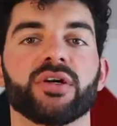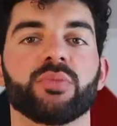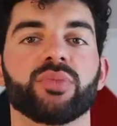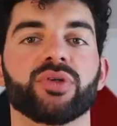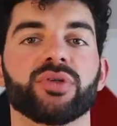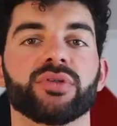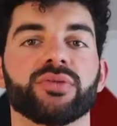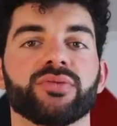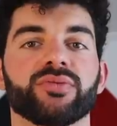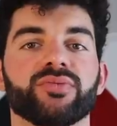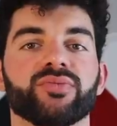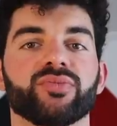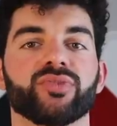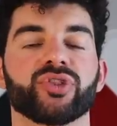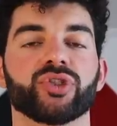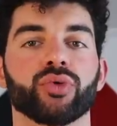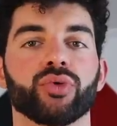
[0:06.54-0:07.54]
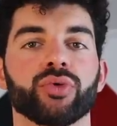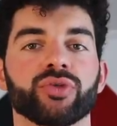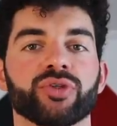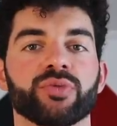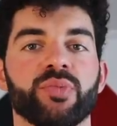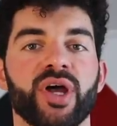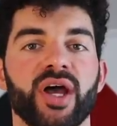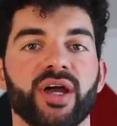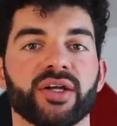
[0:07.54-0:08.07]
up, shoulders
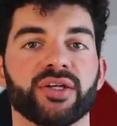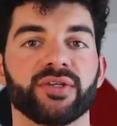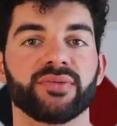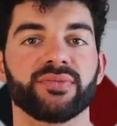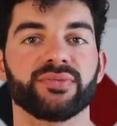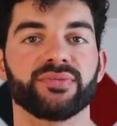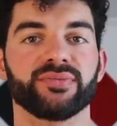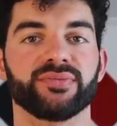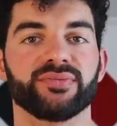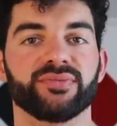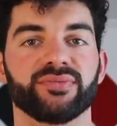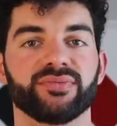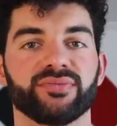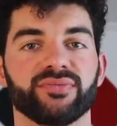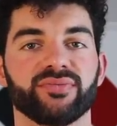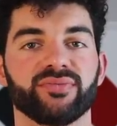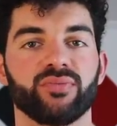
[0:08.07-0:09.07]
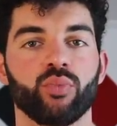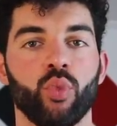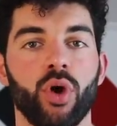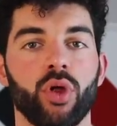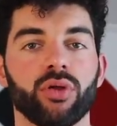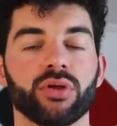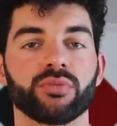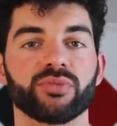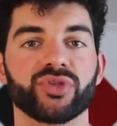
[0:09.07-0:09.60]
back.
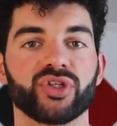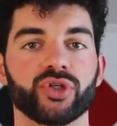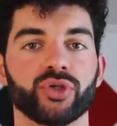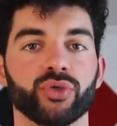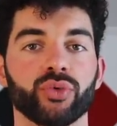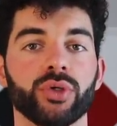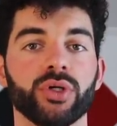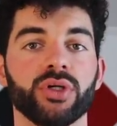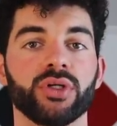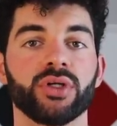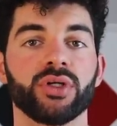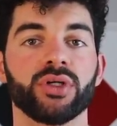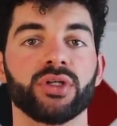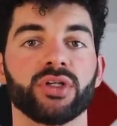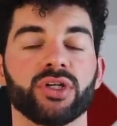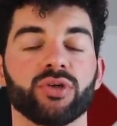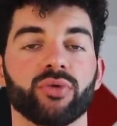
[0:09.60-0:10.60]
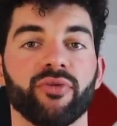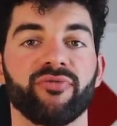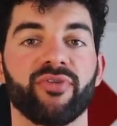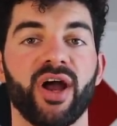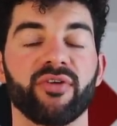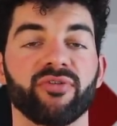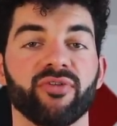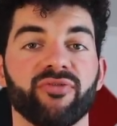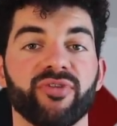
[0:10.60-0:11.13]
Welcome to
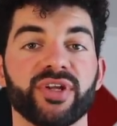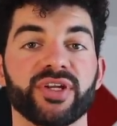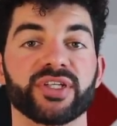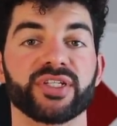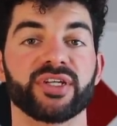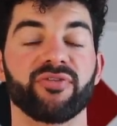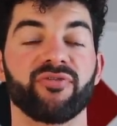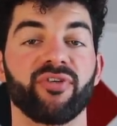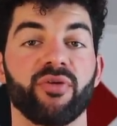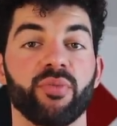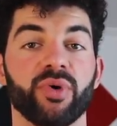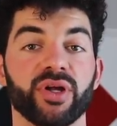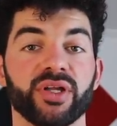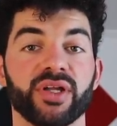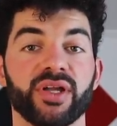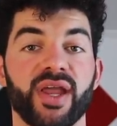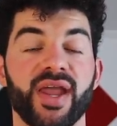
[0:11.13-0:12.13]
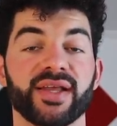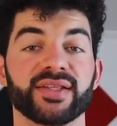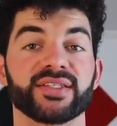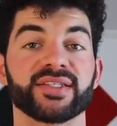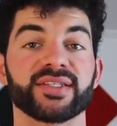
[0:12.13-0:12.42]
Revival Fitness, everybody. And